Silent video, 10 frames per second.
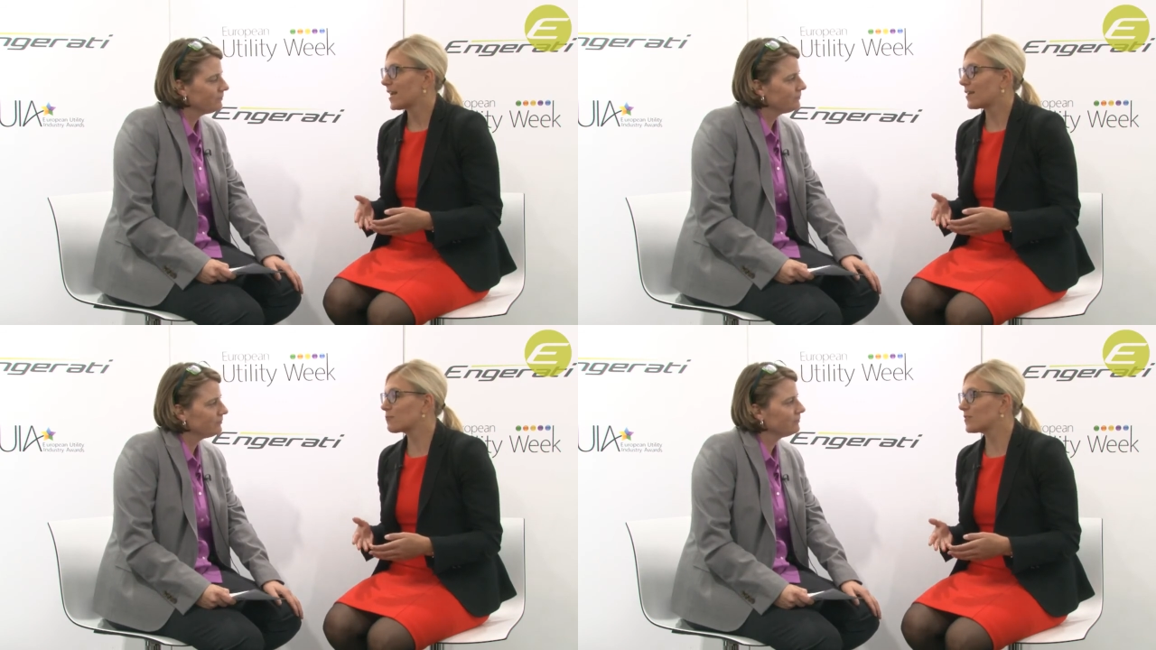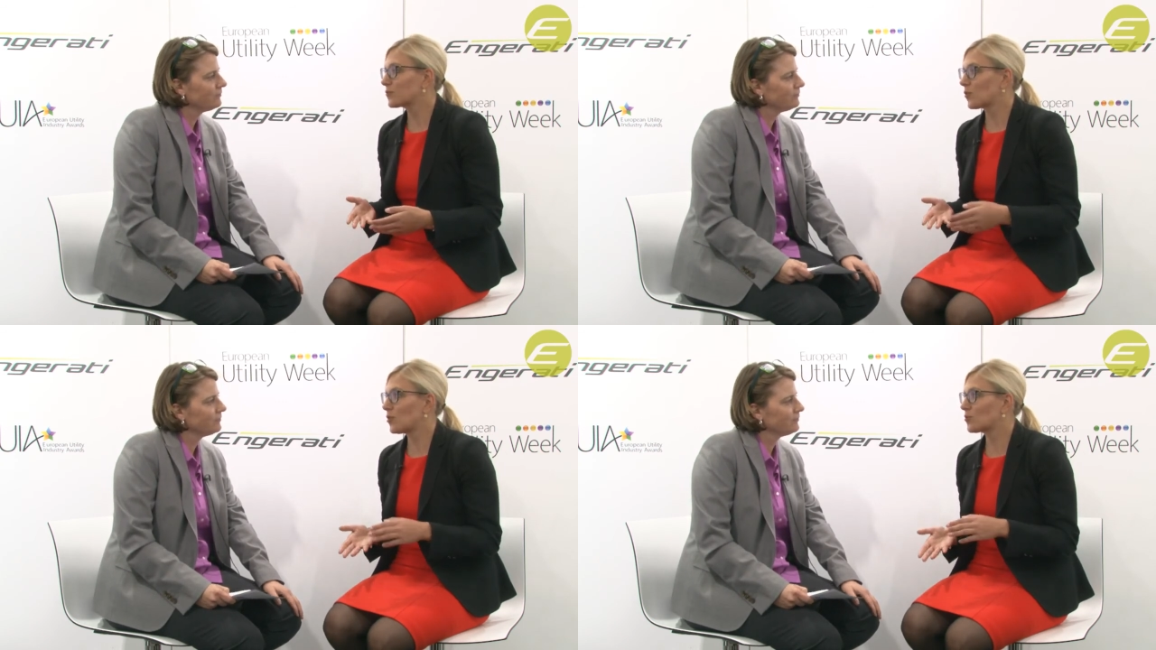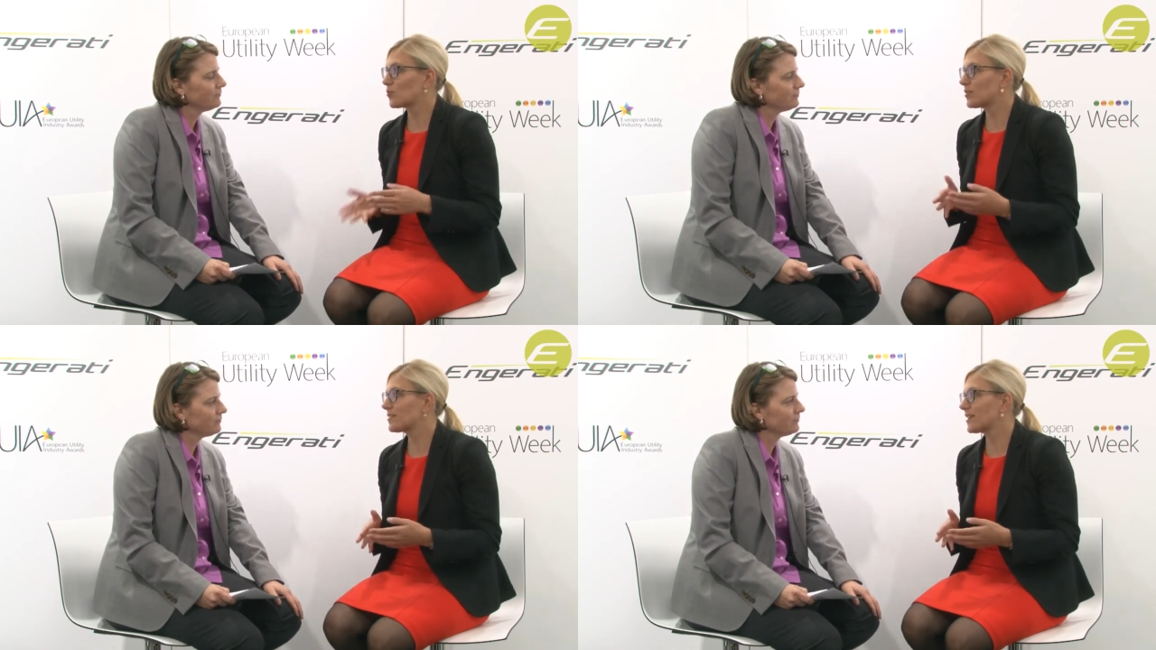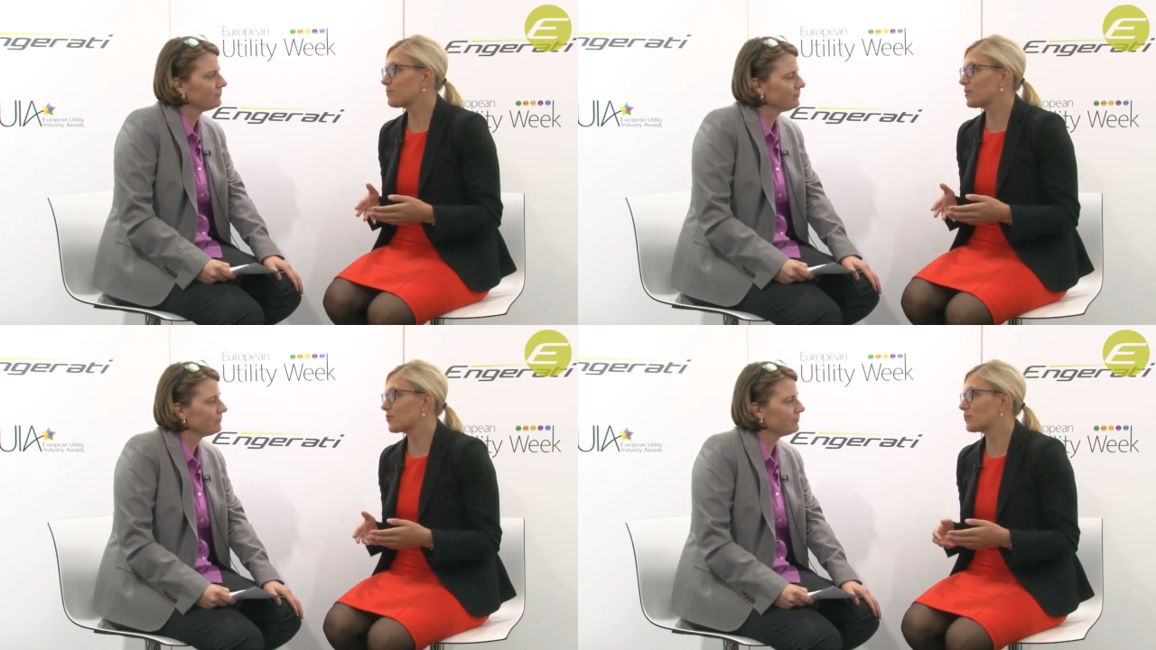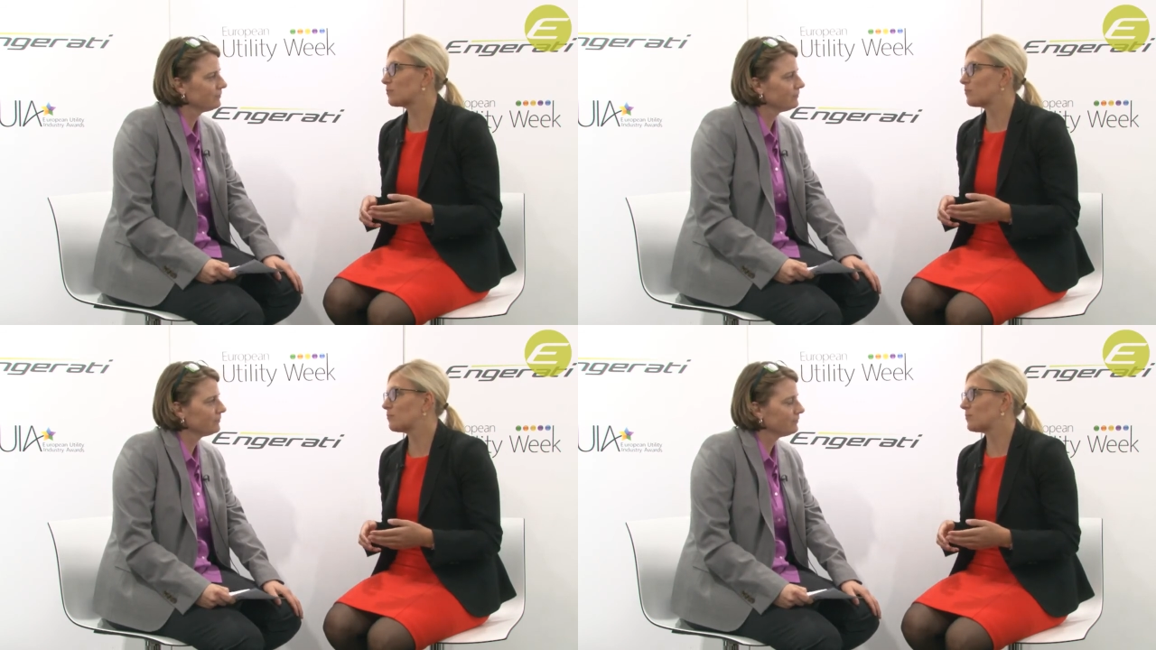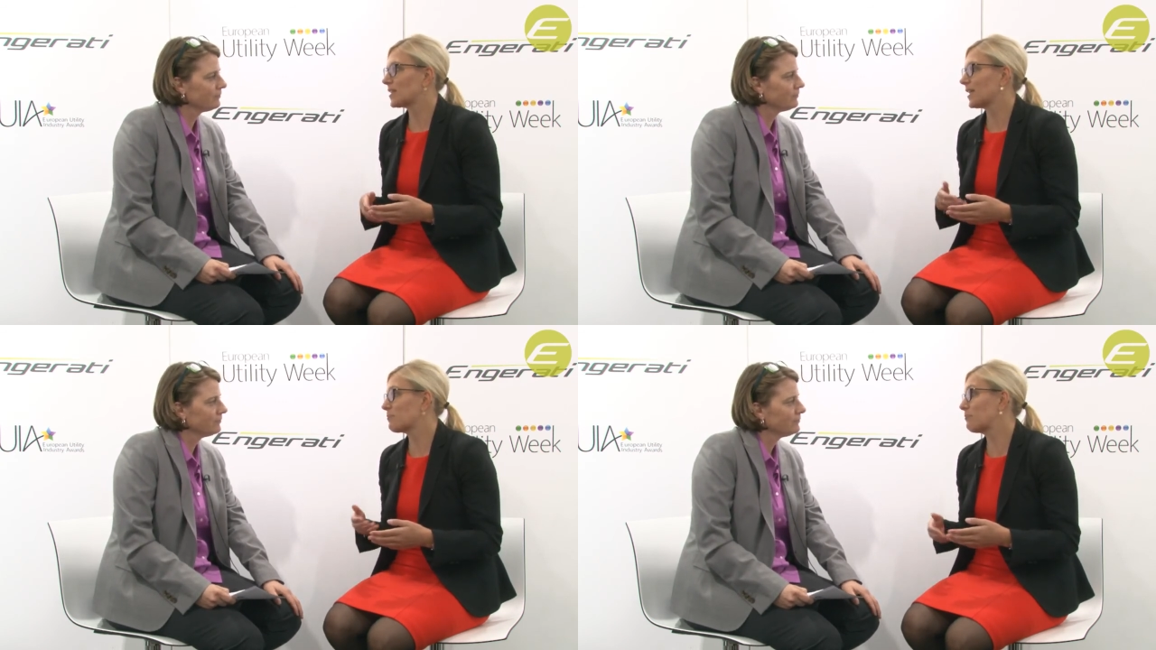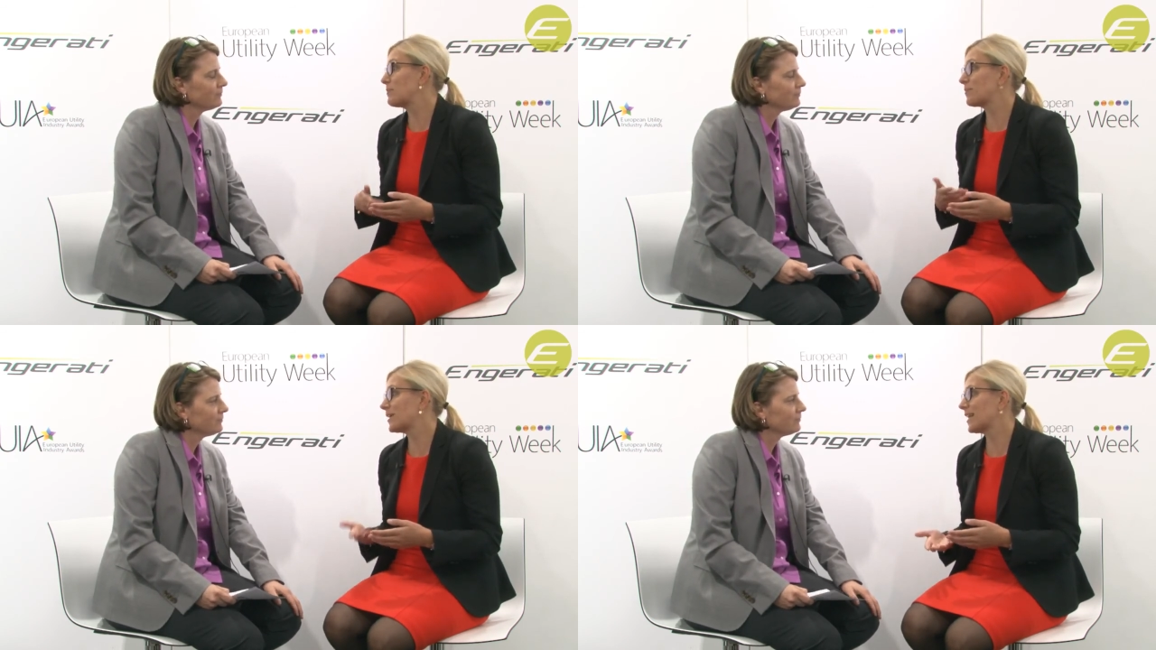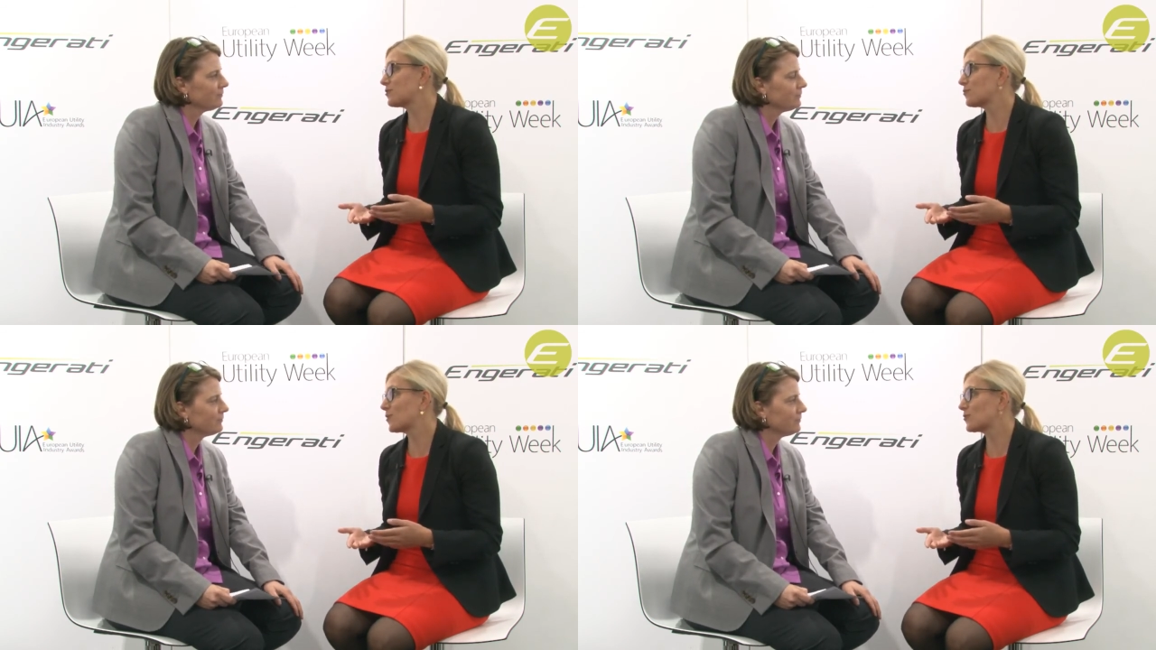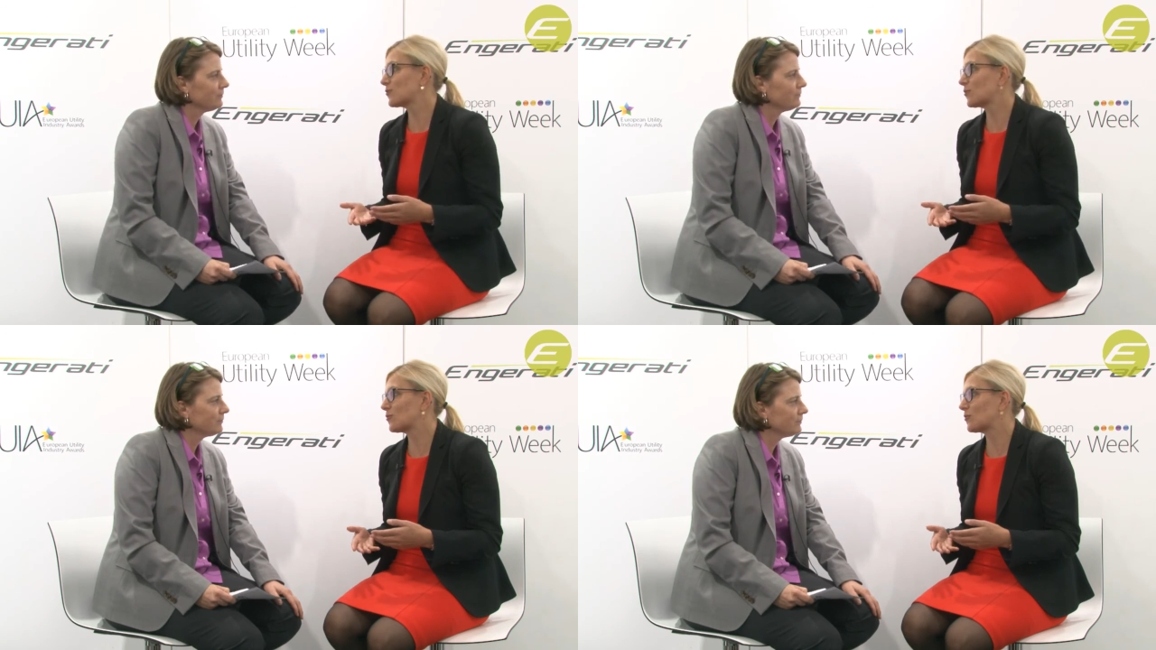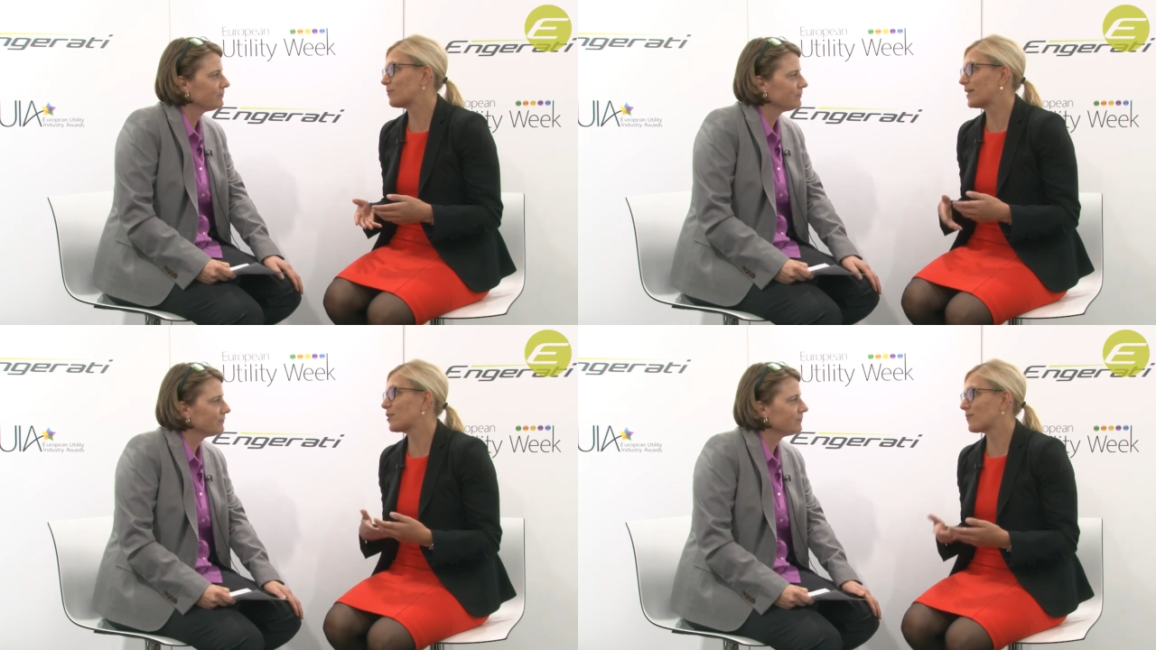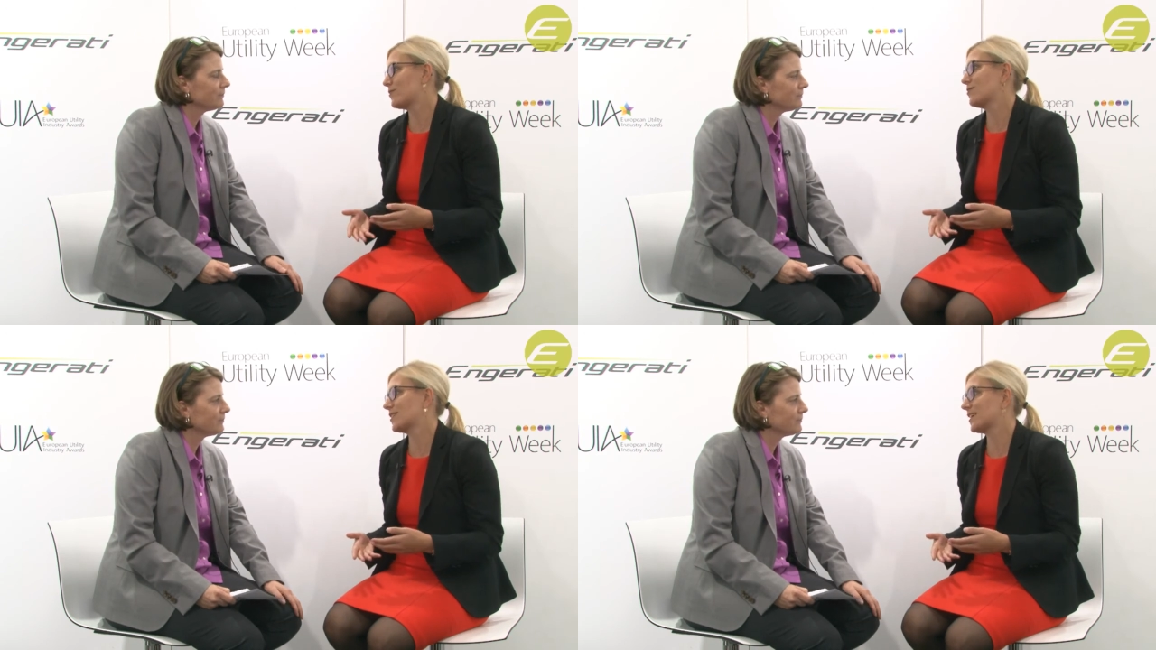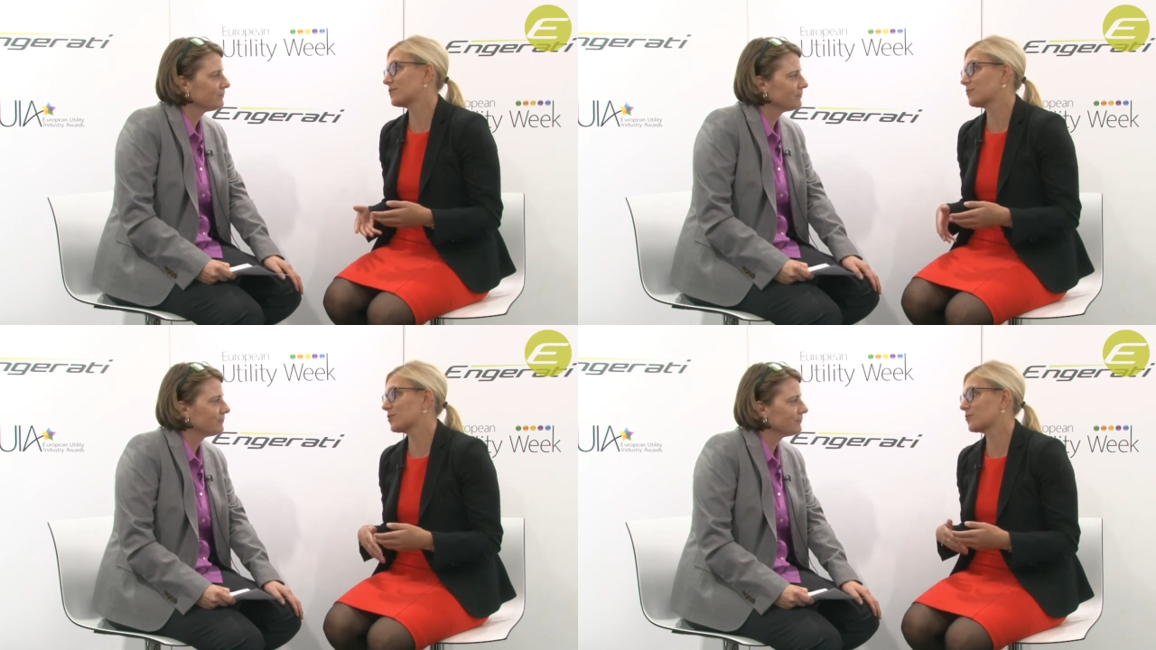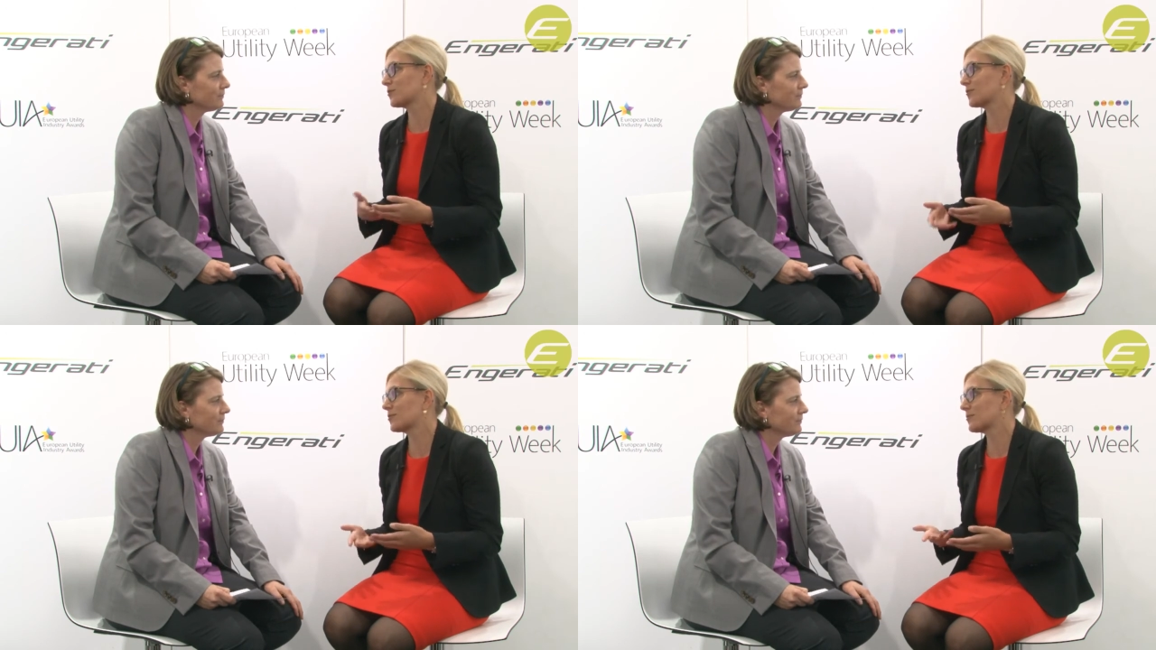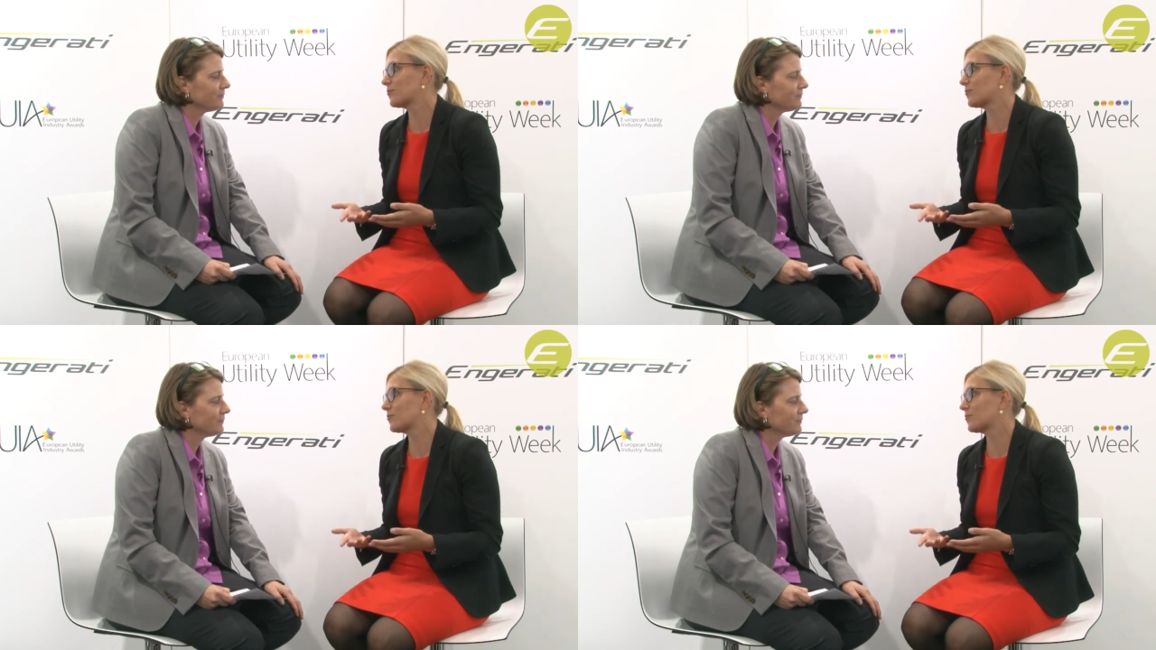Speaker 1: And we saw on one side, because like people had to vote, so many of our customers was